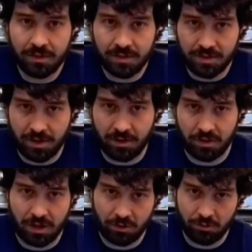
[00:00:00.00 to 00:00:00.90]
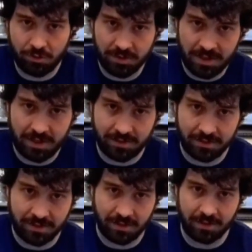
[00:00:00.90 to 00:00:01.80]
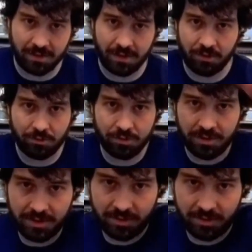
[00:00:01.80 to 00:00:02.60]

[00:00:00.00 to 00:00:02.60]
So how cool is that looking? How cool is this